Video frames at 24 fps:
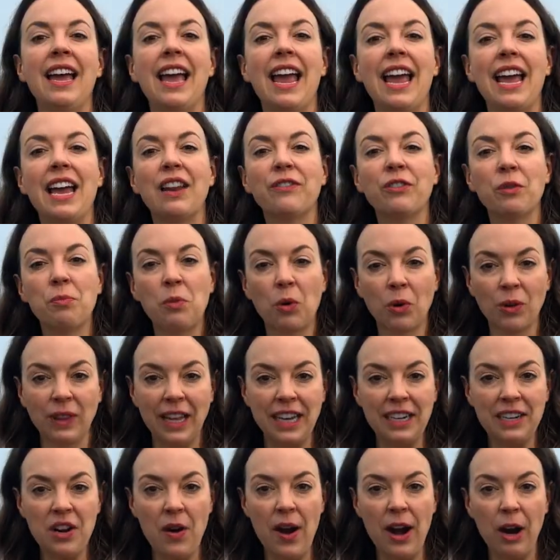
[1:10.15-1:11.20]
And from
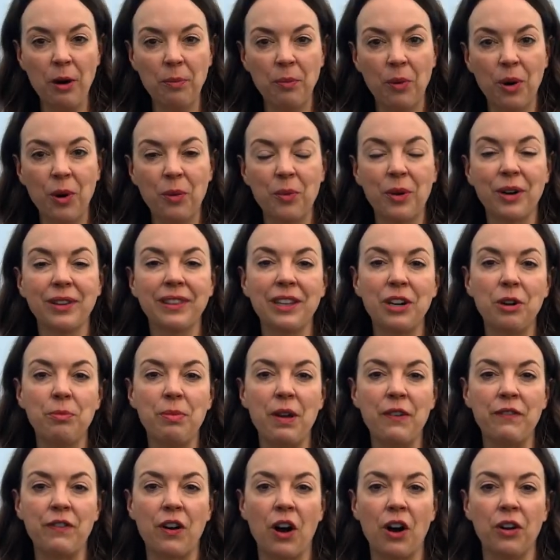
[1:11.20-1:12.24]
Orlando Airport, we're a little
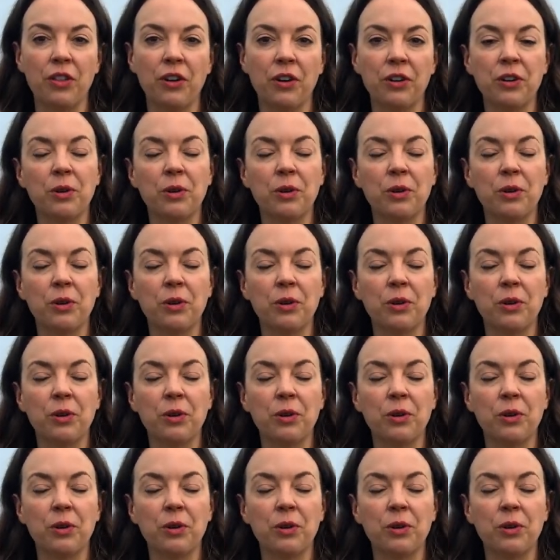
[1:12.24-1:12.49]
bit farther.